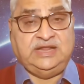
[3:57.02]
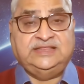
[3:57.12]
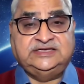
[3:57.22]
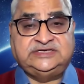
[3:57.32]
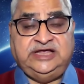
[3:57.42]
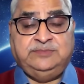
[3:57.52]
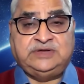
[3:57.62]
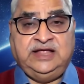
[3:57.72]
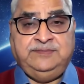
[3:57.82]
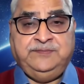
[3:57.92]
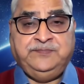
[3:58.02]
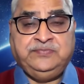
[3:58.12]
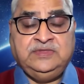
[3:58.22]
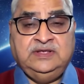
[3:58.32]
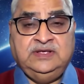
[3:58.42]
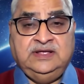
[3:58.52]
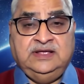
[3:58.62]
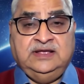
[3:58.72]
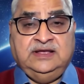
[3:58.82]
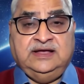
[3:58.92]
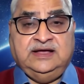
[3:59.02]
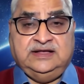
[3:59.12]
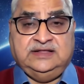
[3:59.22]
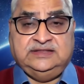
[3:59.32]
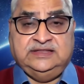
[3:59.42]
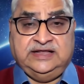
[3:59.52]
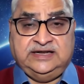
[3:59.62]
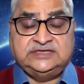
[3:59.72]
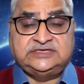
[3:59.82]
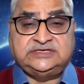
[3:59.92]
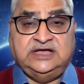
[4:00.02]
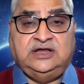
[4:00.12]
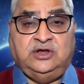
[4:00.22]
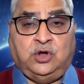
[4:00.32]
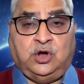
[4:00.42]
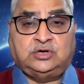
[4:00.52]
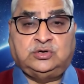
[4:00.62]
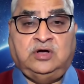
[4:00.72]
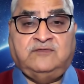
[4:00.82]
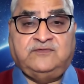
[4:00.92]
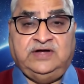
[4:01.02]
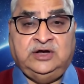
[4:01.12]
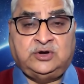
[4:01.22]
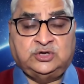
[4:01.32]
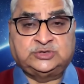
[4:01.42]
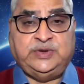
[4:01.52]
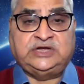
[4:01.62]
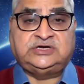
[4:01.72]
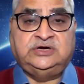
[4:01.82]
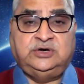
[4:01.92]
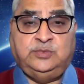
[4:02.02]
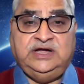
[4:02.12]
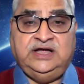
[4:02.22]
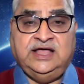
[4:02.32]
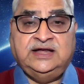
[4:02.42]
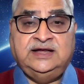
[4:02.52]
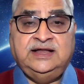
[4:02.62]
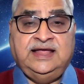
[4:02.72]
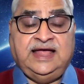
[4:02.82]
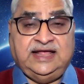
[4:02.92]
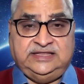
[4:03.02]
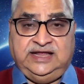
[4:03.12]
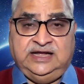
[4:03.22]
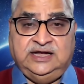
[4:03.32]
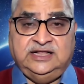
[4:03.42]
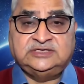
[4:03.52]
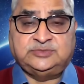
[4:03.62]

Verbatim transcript: at the same time, there is a lot of introspection to be done at the Indian